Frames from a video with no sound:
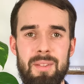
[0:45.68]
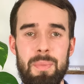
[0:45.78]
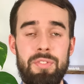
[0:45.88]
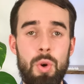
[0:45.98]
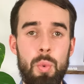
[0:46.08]

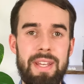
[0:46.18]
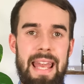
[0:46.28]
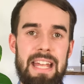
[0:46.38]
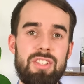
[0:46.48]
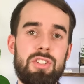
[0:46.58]
Before we
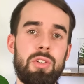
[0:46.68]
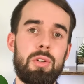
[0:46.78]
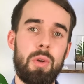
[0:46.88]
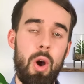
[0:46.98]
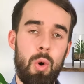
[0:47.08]
get
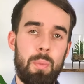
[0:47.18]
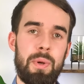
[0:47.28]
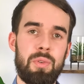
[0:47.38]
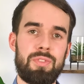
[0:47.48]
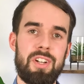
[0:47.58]
into whole
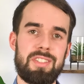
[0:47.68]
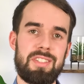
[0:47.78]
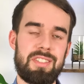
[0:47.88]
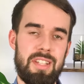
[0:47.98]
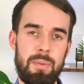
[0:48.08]
milk
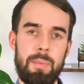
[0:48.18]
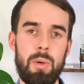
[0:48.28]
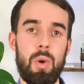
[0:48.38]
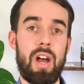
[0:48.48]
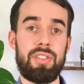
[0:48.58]
versus skim
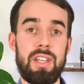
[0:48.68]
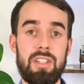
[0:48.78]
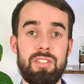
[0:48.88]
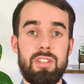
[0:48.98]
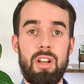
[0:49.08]
milk, I think
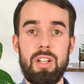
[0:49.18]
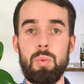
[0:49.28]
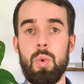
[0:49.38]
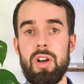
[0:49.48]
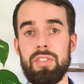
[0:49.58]
it's certainly
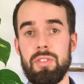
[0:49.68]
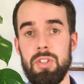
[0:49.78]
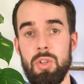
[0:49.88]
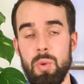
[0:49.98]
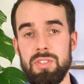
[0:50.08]
worth
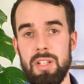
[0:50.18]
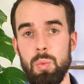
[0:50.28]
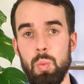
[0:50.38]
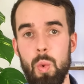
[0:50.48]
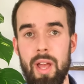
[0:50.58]

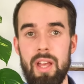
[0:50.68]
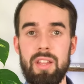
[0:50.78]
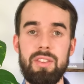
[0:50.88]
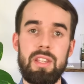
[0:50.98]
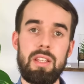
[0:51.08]
noting where
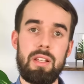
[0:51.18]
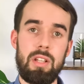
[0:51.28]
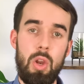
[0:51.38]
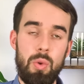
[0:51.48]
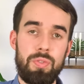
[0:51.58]
the
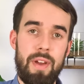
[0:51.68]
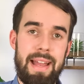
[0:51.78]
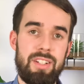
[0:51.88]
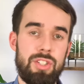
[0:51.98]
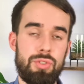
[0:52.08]
low-fat
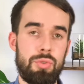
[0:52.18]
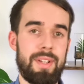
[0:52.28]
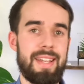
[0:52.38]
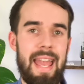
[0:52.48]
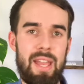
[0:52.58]

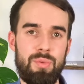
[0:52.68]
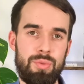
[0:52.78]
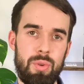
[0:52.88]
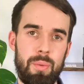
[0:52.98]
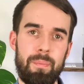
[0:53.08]
industry came
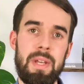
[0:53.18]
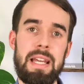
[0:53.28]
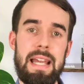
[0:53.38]
from.